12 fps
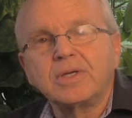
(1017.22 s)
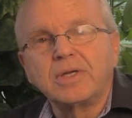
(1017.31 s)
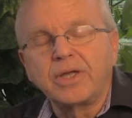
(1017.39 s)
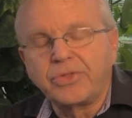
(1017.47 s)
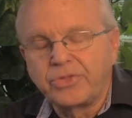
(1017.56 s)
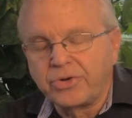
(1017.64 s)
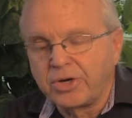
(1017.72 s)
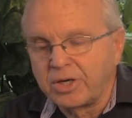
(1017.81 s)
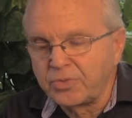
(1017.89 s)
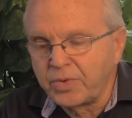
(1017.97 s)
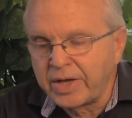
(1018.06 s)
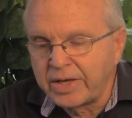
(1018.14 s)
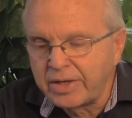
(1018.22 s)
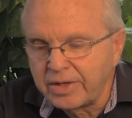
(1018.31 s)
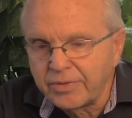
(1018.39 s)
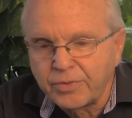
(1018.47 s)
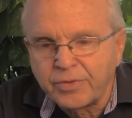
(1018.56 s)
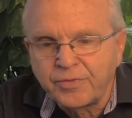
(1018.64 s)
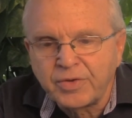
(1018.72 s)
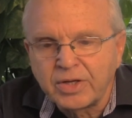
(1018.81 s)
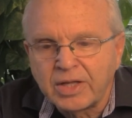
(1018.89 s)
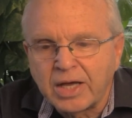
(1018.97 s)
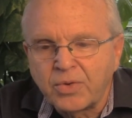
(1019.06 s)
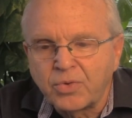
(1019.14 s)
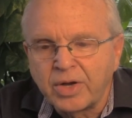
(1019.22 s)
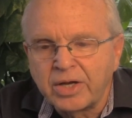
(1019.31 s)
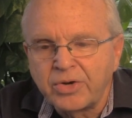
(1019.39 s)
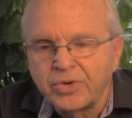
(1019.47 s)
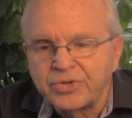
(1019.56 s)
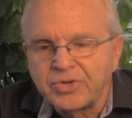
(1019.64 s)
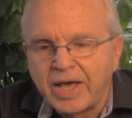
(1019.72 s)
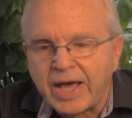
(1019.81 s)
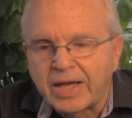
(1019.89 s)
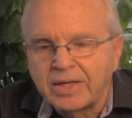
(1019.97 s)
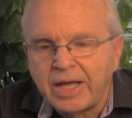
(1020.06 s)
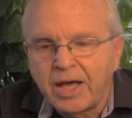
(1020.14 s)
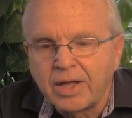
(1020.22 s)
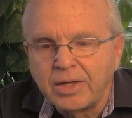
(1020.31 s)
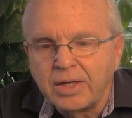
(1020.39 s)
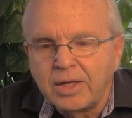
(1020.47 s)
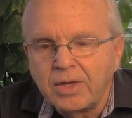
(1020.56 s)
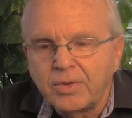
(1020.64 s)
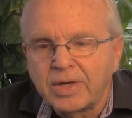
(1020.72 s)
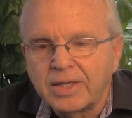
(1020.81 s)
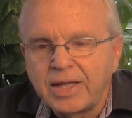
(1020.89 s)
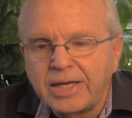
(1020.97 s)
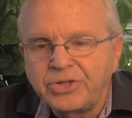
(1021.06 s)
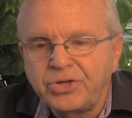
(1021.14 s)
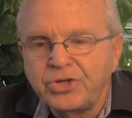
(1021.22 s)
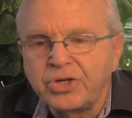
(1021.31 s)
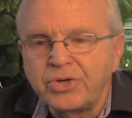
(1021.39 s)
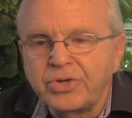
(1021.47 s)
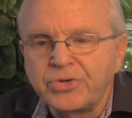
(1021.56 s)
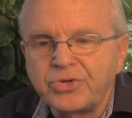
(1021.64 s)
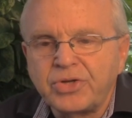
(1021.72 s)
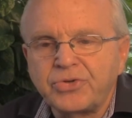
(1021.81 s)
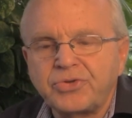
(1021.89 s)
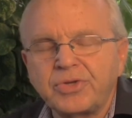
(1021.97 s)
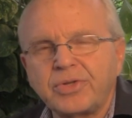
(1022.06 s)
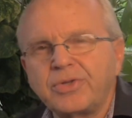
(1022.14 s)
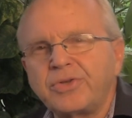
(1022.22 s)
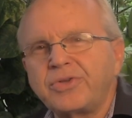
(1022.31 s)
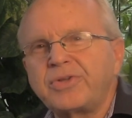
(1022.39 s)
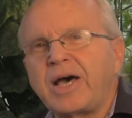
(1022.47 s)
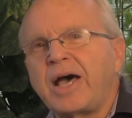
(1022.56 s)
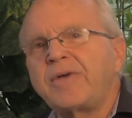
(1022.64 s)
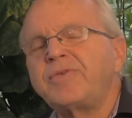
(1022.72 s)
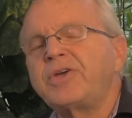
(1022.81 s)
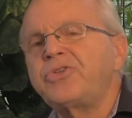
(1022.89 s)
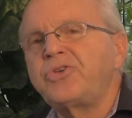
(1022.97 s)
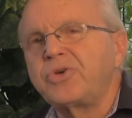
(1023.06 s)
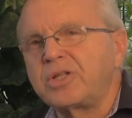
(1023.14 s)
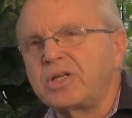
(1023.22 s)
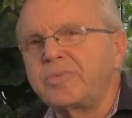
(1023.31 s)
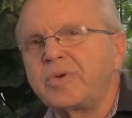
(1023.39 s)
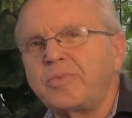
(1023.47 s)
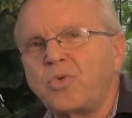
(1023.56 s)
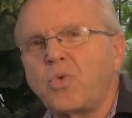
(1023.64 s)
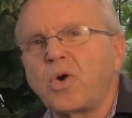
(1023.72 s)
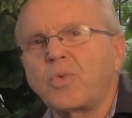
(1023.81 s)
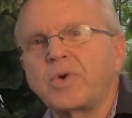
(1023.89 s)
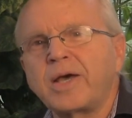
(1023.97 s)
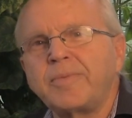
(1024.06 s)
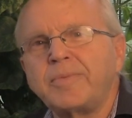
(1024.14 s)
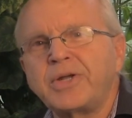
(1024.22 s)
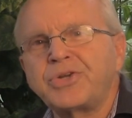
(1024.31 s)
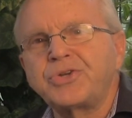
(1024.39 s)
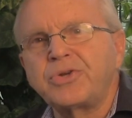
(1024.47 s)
And third, when we feel like we're under attack. Now, what I'd like to do is to dive into a little bit more what I mentioned